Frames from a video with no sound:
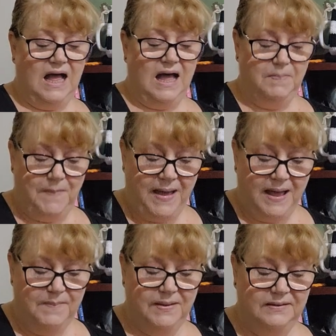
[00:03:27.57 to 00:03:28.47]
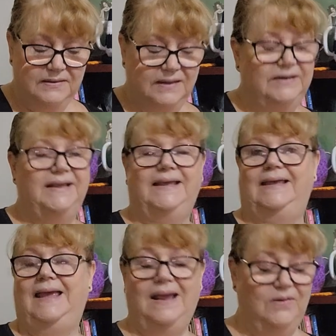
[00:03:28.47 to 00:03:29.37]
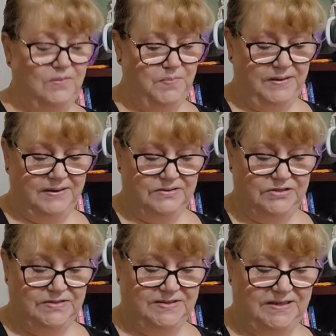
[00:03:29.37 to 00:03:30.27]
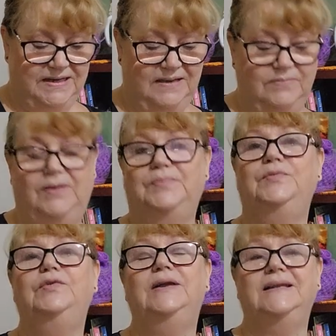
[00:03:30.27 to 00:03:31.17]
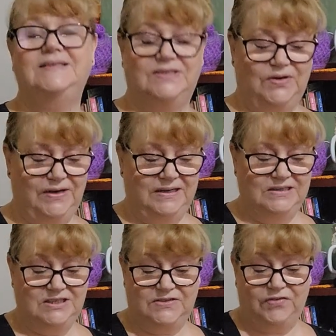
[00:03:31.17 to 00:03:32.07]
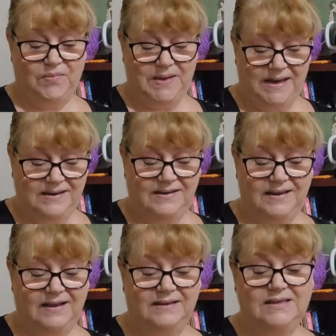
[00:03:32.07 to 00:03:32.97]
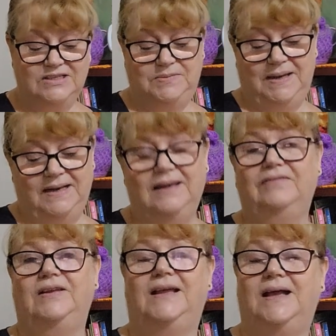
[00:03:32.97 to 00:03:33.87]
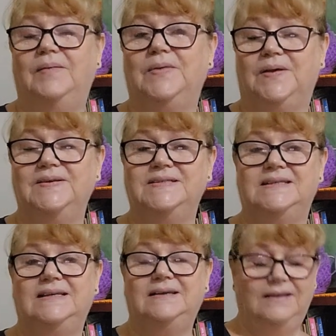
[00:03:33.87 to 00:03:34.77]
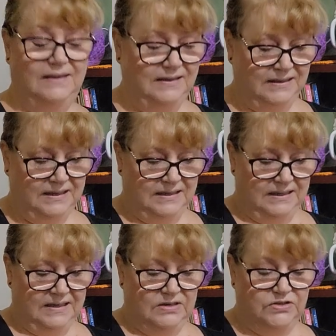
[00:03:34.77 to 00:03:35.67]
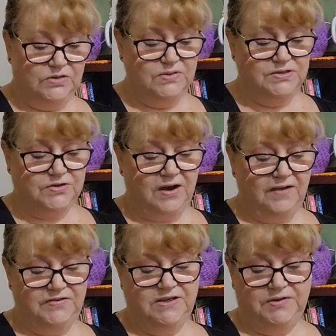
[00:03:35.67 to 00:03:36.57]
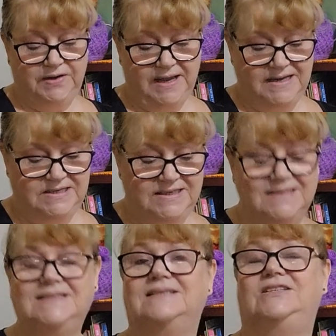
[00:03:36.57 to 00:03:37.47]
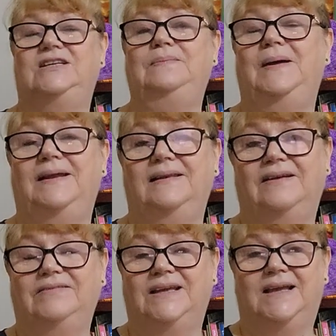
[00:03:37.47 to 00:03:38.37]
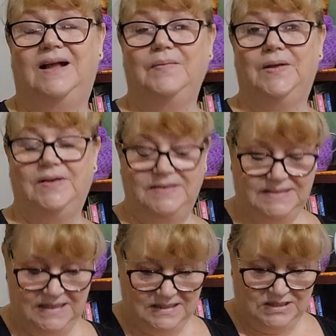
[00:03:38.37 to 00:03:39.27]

a Palmer, and I cannot pronounce your surname, I'm really sorry. She's from India. She made a lovely cup cozy. Dawn's Crafty Creations. She made a lovely cup cozy.